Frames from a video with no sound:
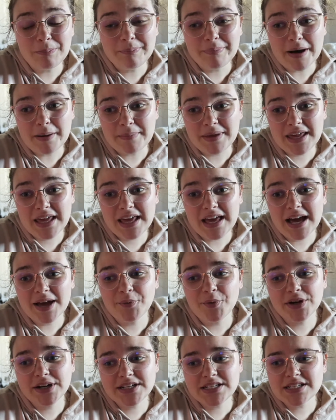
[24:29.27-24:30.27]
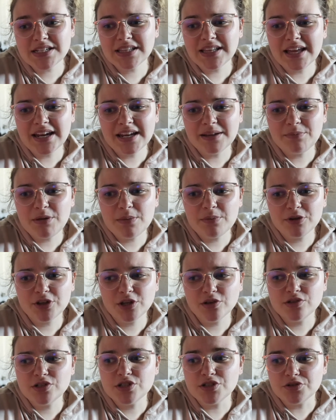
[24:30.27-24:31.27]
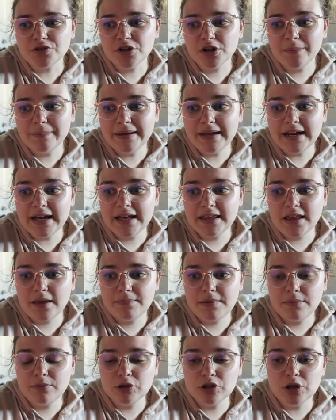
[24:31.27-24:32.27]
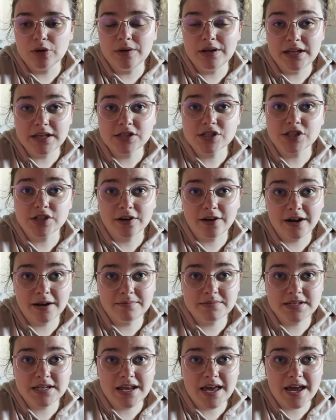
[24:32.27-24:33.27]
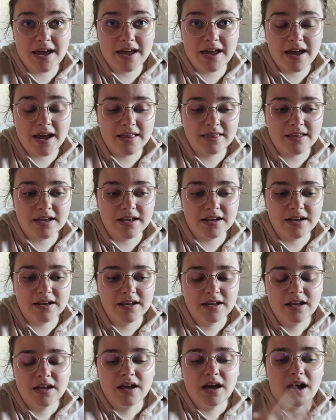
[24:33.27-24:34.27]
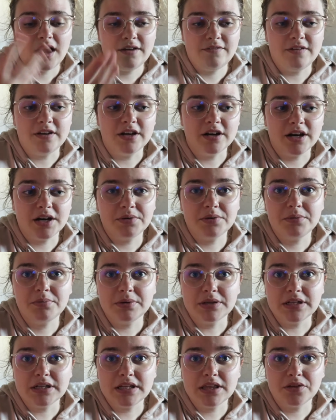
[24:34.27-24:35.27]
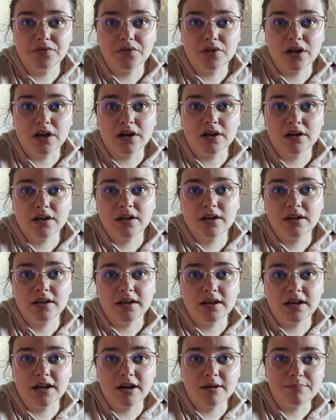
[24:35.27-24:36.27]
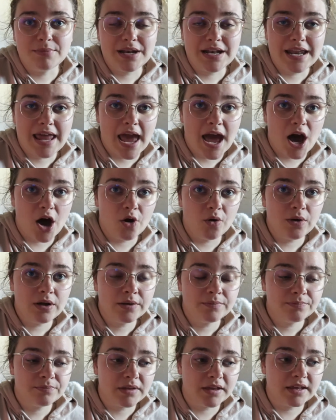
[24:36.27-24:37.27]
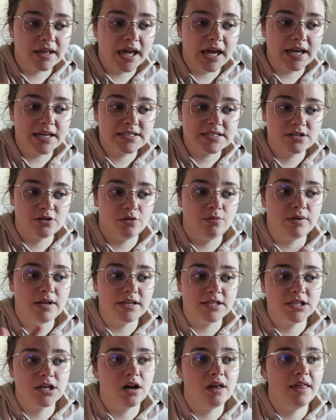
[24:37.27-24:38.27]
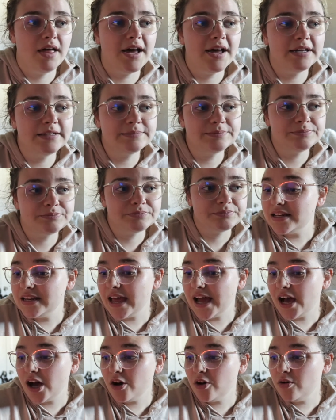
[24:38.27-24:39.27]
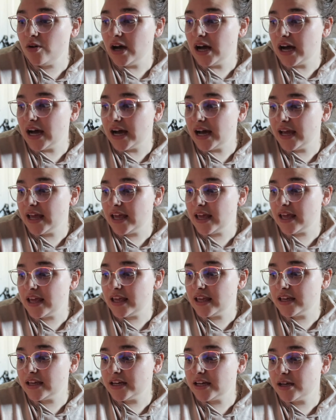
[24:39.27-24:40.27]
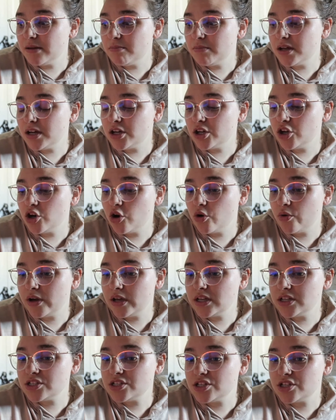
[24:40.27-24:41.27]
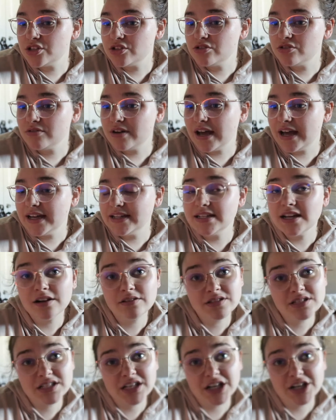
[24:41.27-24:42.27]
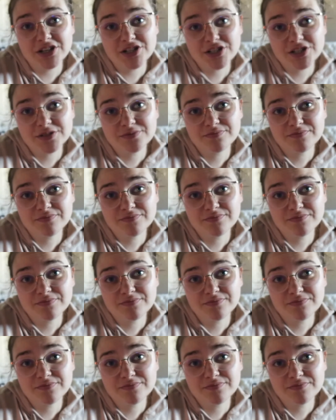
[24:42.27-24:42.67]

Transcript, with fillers: bummy. I wanted to let people know sooner, but I let people know on Instagram today, and then I figure I would put it in the vlog now in case nobody saw that. Now I am going to head downstairs